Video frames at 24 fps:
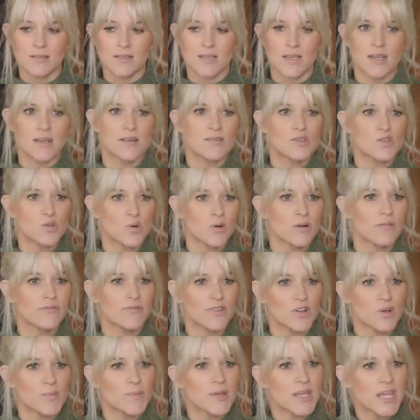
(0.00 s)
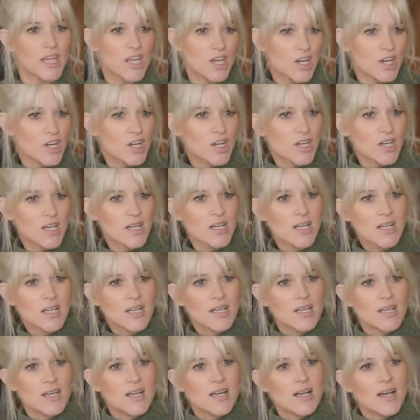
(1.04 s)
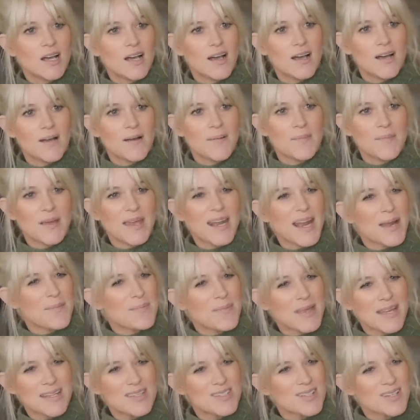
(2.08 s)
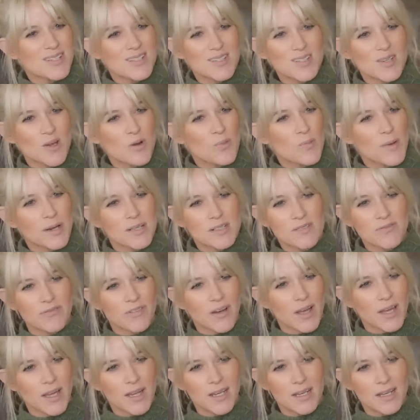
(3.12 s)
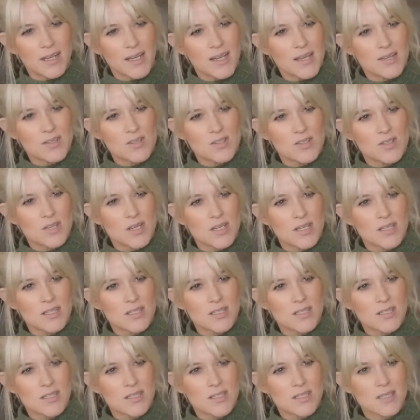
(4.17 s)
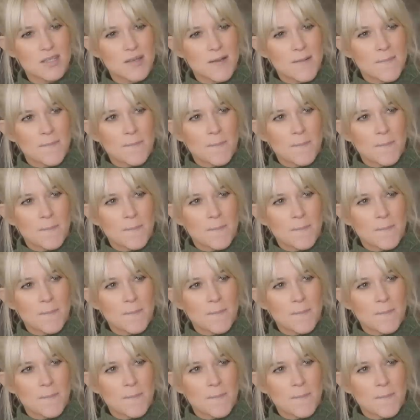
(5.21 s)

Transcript: did a short film here hmm. um, and i'm it's just so much fun it's just